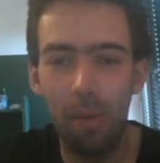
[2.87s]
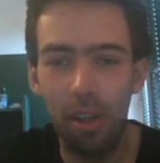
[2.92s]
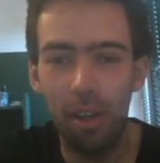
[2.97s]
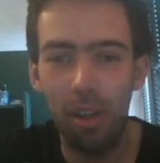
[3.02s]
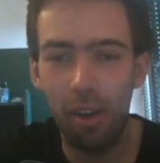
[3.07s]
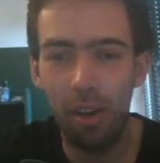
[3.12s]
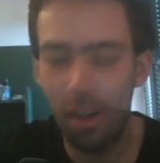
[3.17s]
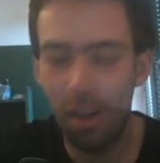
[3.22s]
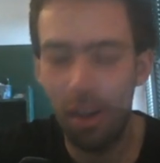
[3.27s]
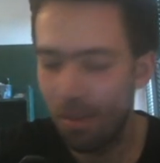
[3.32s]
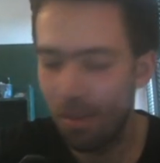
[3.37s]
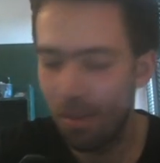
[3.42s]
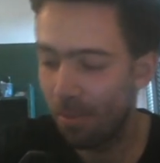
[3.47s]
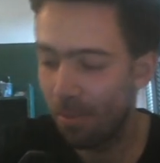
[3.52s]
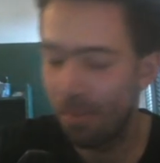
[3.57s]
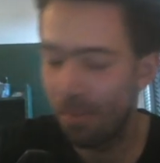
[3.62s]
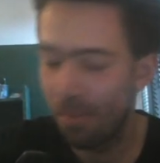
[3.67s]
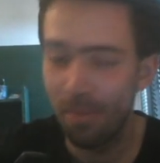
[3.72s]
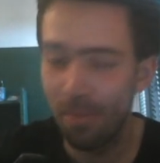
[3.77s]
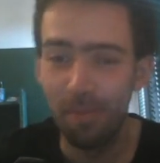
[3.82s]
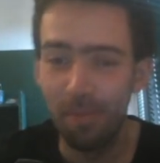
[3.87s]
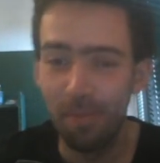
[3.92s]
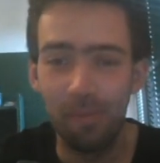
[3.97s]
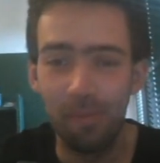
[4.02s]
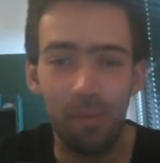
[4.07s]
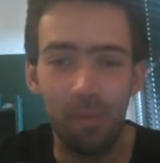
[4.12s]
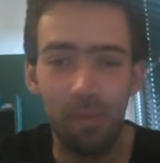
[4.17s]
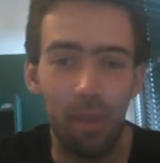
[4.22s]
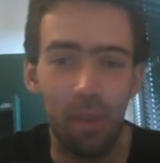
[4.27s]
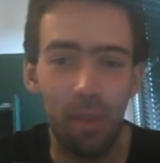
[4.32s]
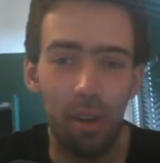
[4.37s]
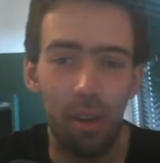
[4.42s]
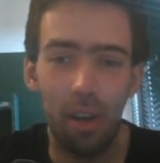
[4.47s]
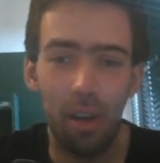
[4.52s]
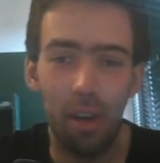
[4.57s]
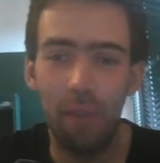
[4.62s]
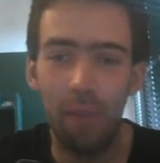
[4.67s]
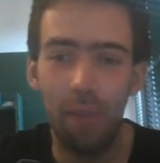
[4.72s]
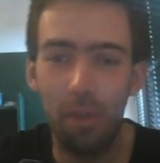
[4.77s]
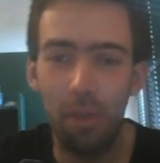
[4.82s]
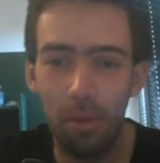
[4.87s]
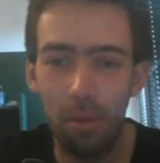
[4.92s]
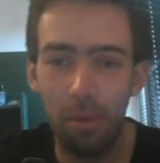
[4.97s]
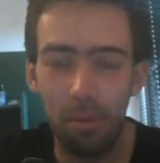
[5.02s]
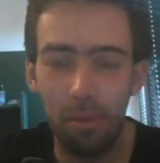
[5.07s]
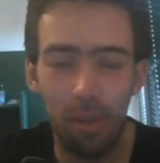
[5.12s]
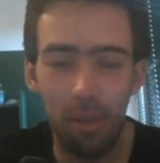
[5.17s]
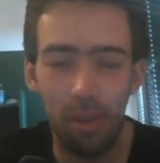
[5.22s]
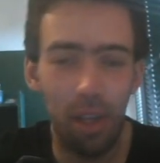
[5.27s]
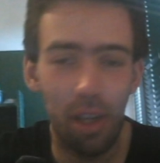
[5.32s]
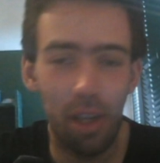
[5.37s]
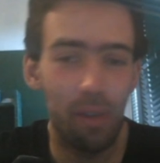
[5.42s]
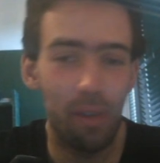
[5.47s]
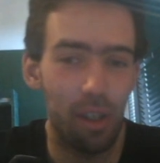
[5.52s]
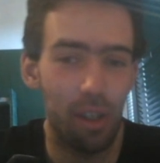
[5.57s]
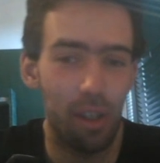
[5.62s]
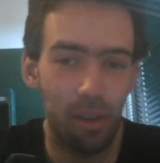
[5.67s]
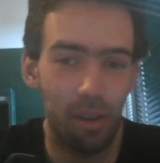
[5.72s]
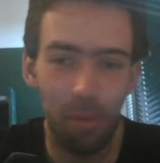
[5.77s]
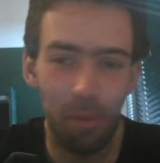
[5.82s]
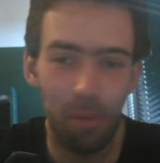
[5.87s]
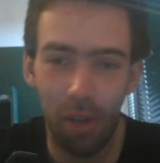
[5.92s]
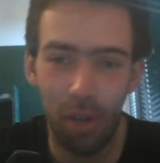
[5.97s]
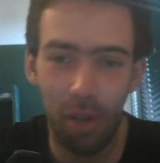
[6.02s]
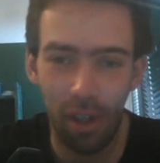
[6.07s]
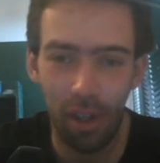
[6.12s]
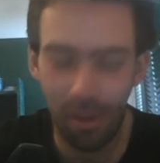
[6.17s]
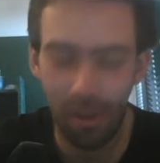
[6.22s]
ar-Rahim. Good afternoon, good evening, good morning,